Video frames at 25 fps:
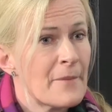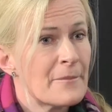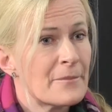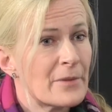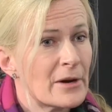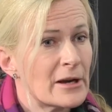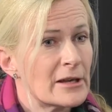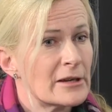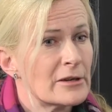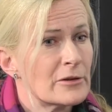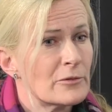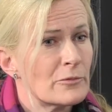
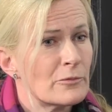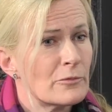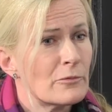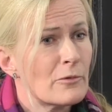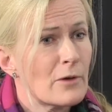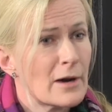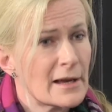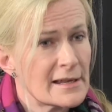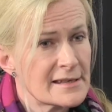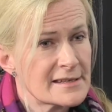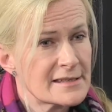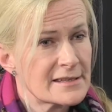But
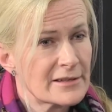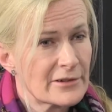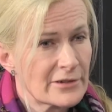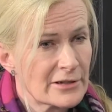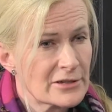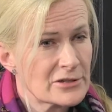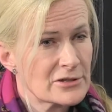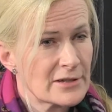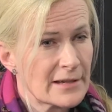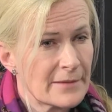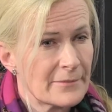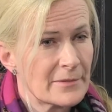whilst they're
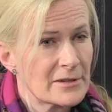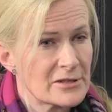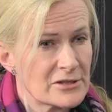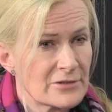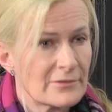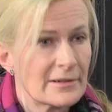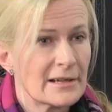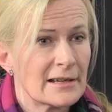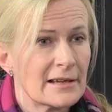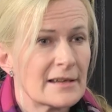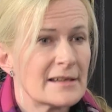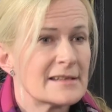in treatment,
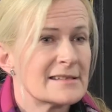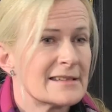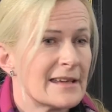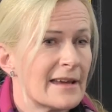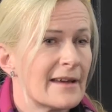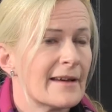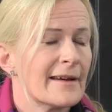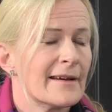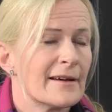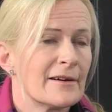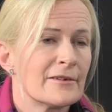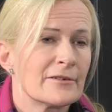you realise,
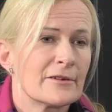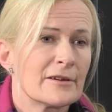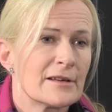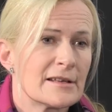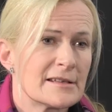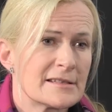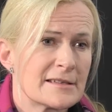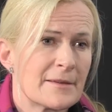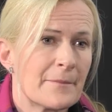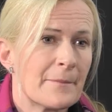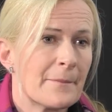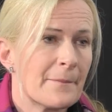yeah,
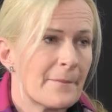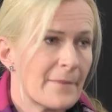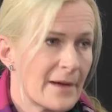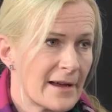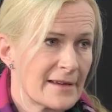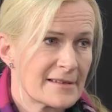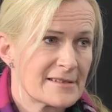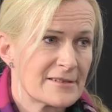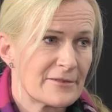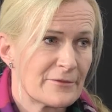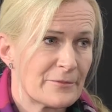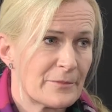alcohol is a
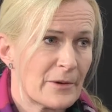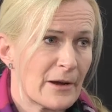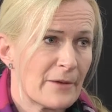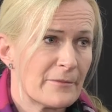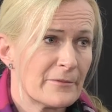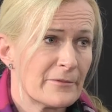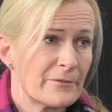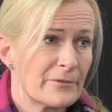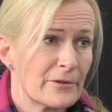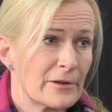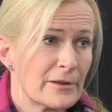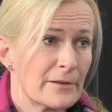massive
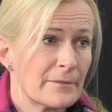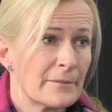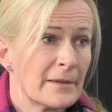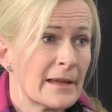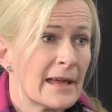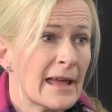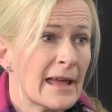problem for them,